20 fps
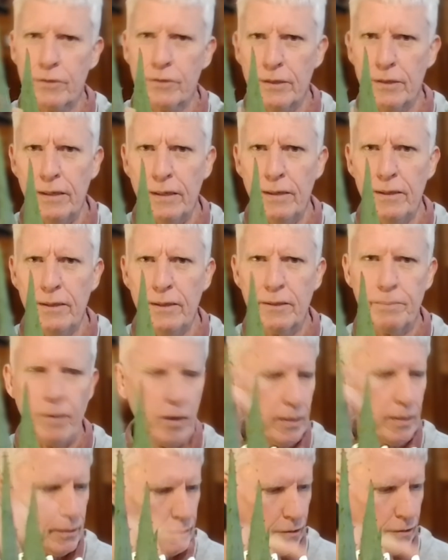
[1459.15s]
The
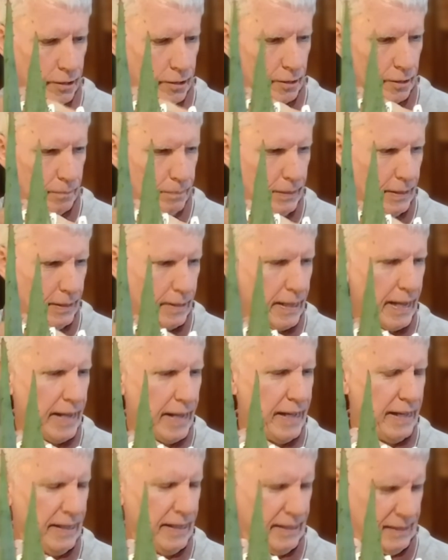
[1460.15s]
spines are not as big
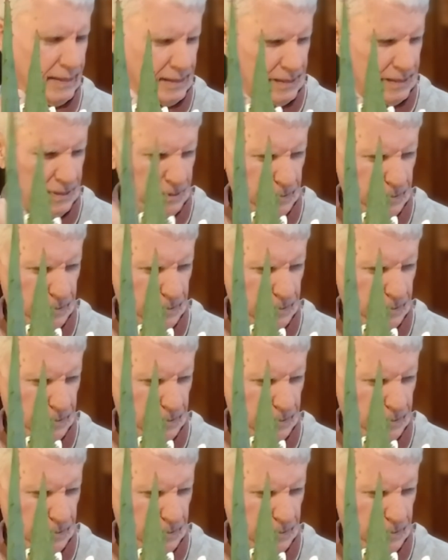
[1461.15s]
as